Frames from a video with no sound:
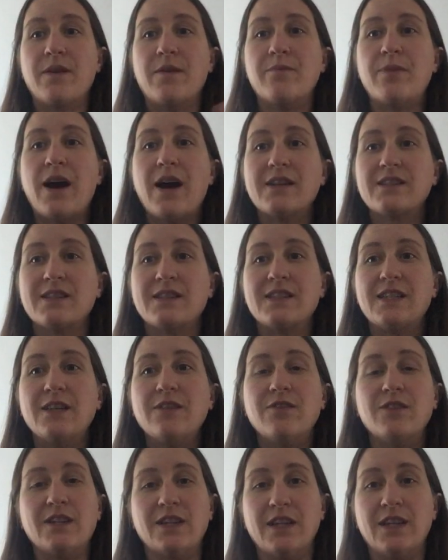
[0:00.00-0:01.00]

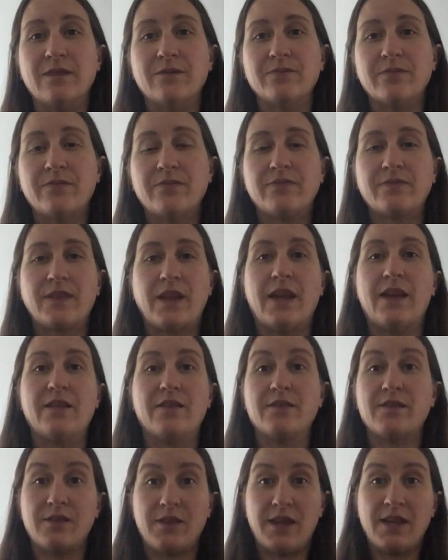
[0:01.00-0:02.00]
positivity
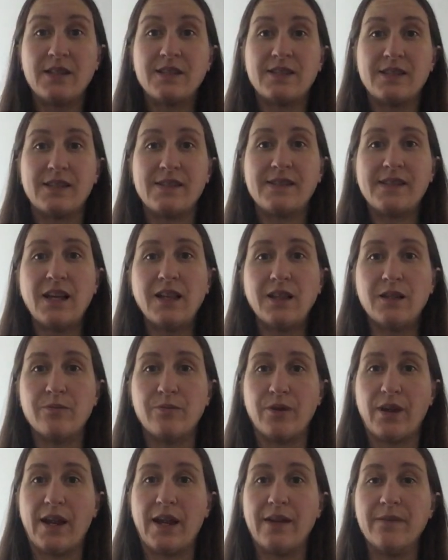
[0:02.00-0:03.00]
and things to
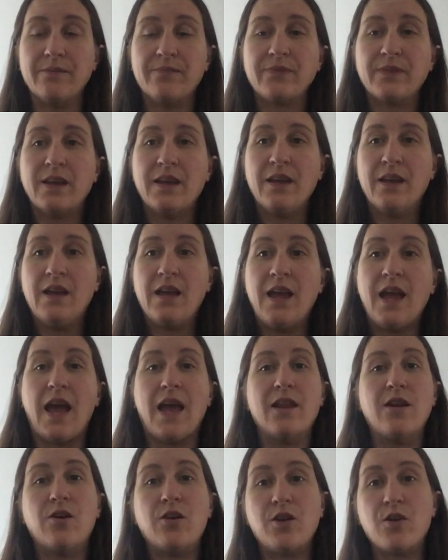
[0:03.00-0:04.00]
celebrate,
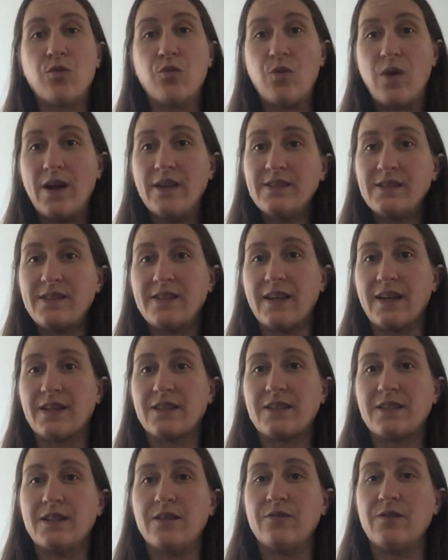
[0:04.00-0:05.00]
and only one
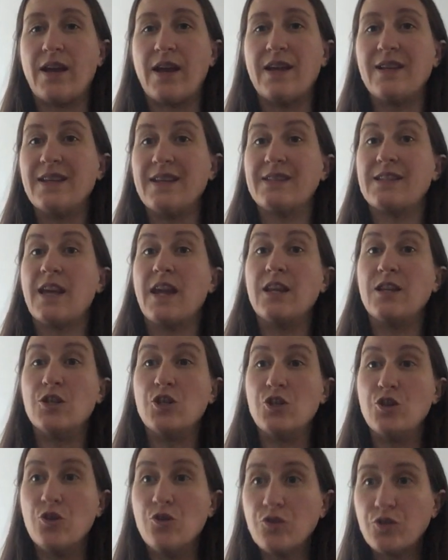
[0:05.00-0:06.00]
section that is a
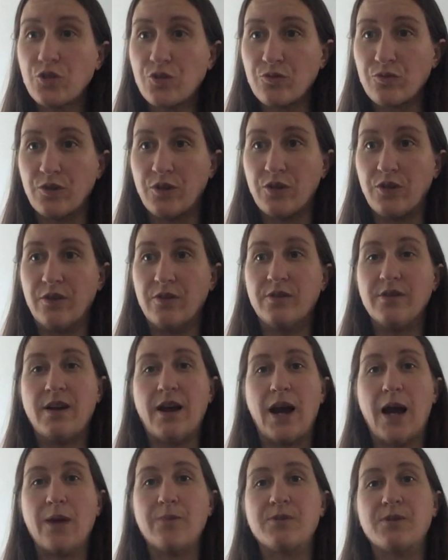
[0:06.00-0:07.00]
neutral
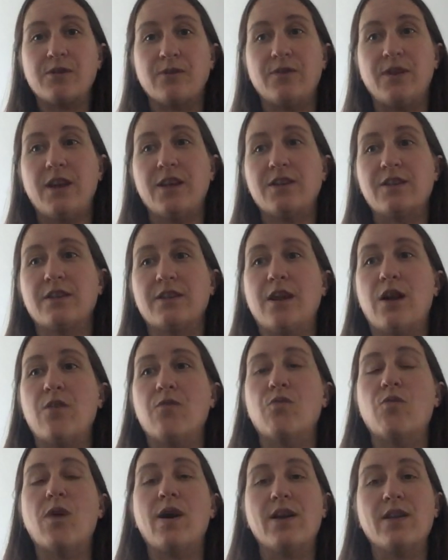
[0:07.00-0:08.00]
observation
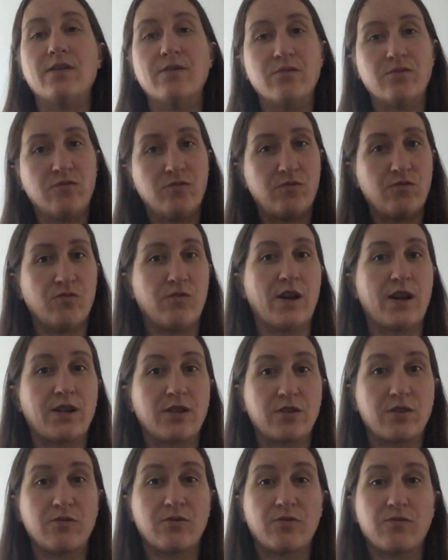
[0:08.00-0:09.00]
on
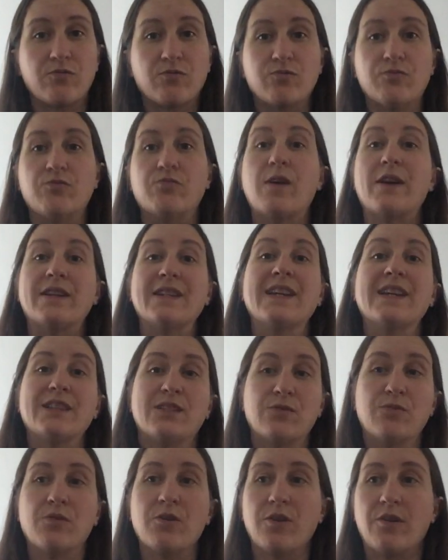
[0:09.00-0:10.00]
what
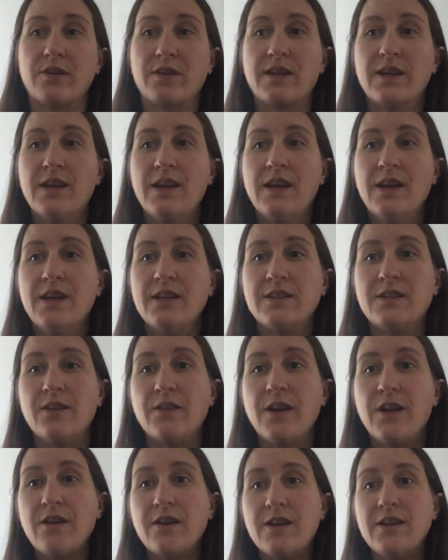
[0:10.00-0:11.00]
needs work. So
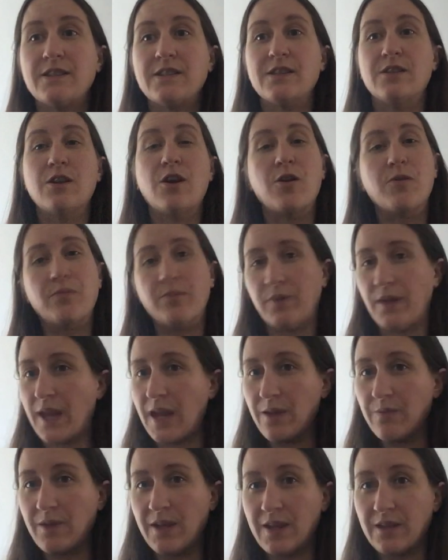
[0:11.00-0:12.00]
there is no
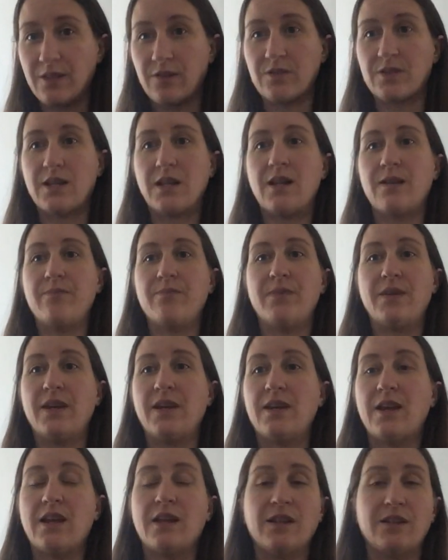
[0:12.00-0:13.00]
blaming, there's going to
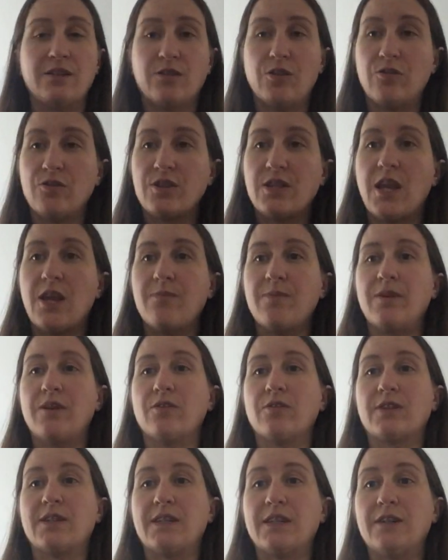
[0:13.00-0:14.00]
be no shaming
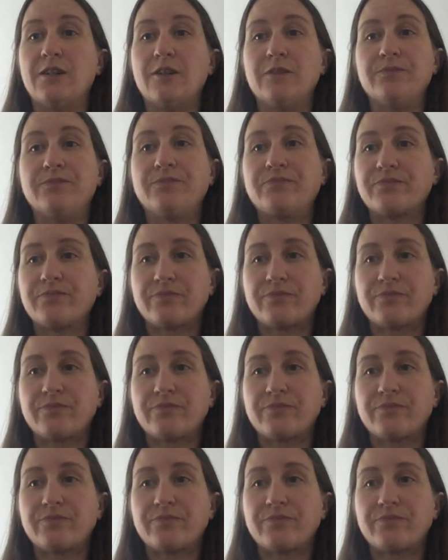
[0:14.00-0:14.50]
or guilt.